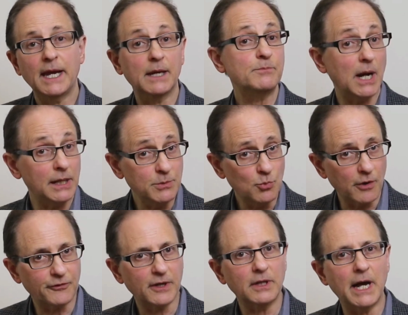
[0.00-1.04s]
and
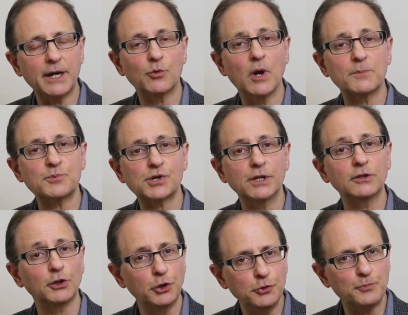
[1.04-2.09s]
polymorphic light
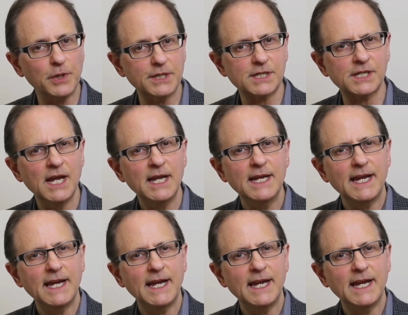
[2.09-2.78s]
eruption, lupus,